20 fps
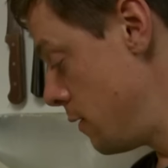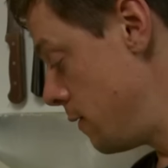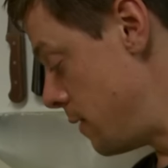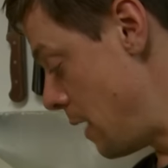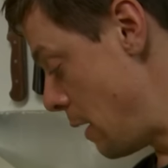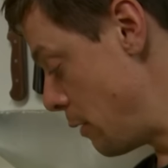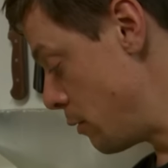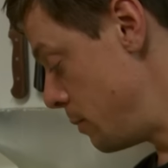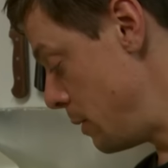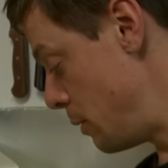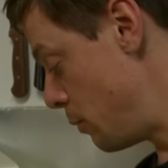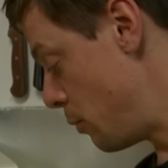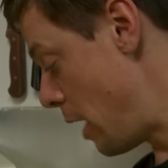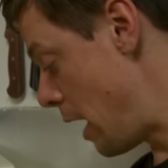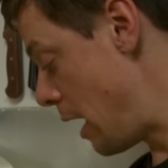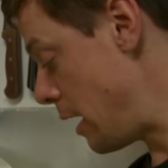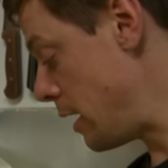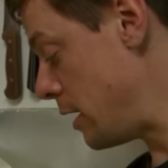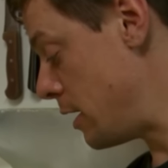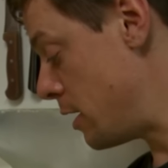They would be
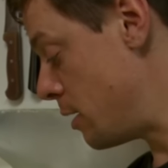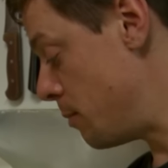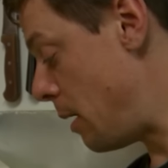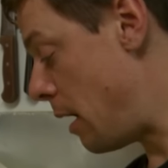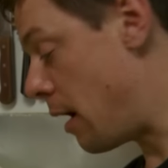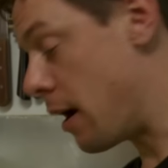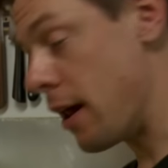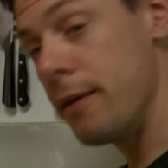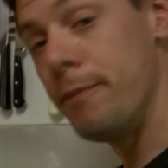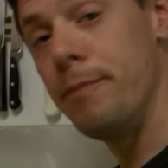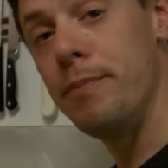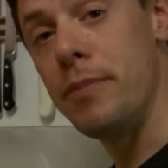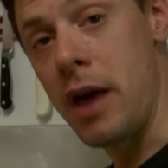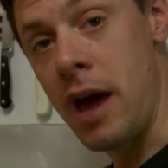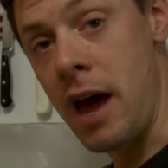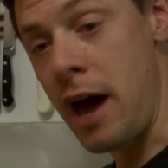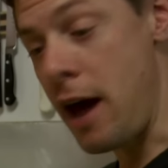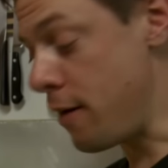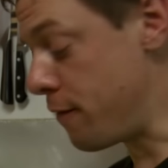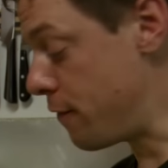ready in about a
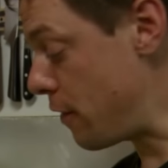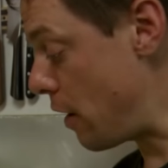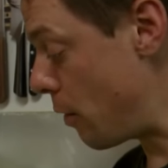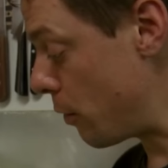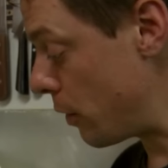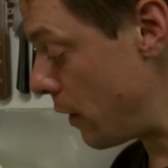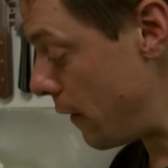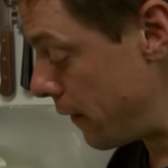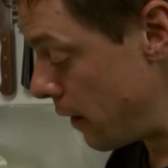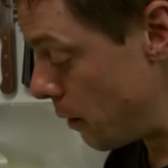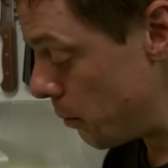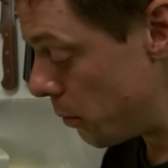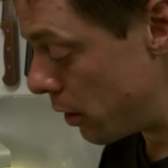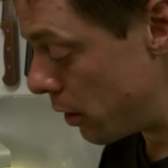half hour on that